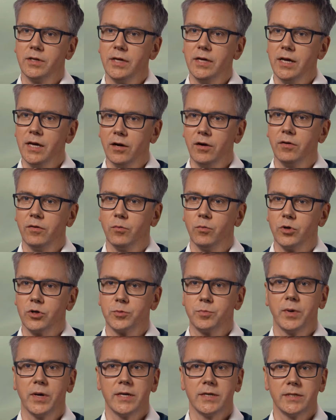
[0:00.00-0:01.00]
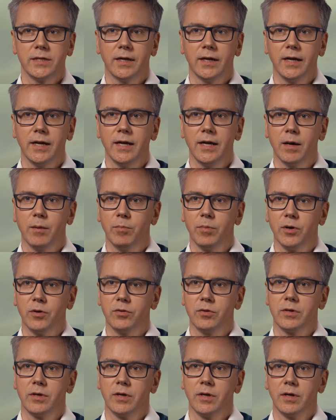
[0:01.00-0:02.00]
year was basically about
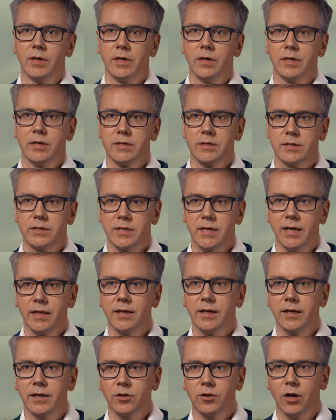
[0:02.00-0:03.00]
setting it